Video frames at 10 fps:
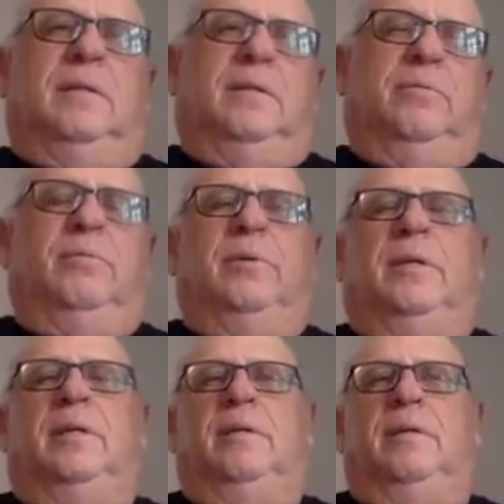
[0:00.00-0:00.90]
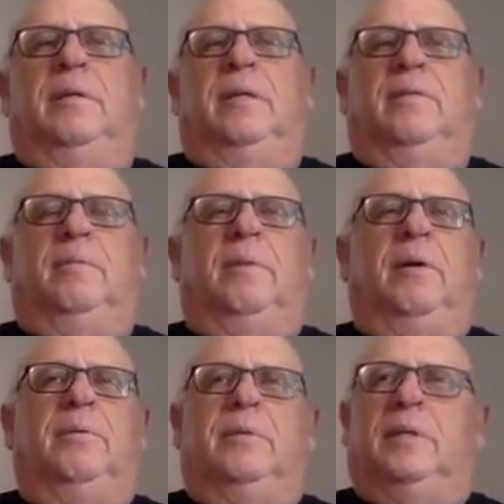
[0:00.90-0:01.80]
if we give the
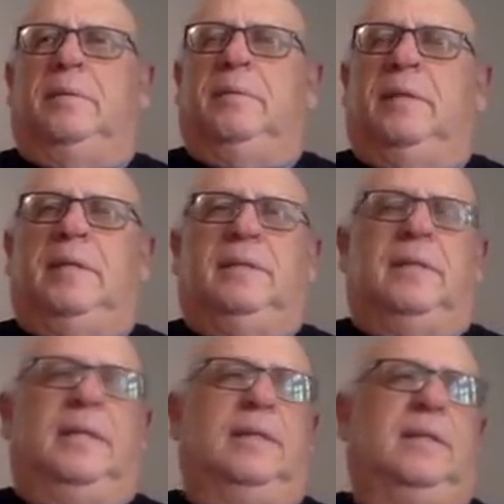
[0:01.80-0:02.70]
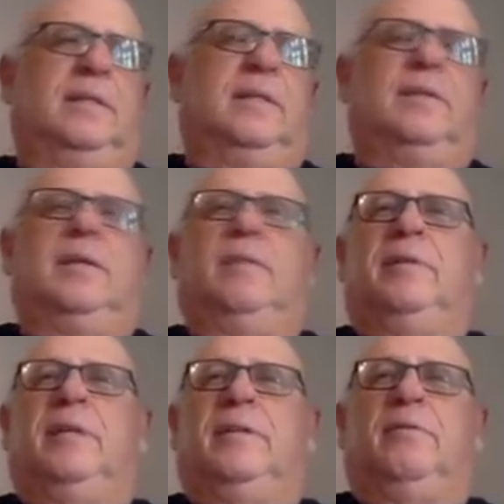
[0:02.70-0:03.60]
Bhagavatam class daily, he said, then every
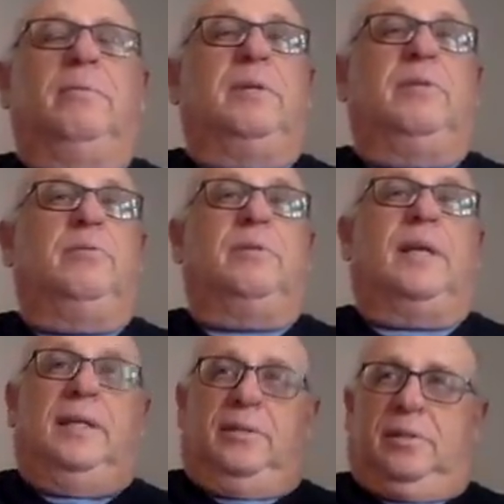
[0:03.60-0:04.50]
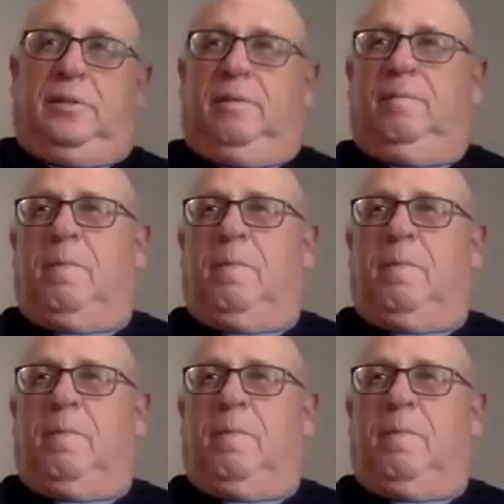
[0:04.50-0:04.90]
day there will be new lights.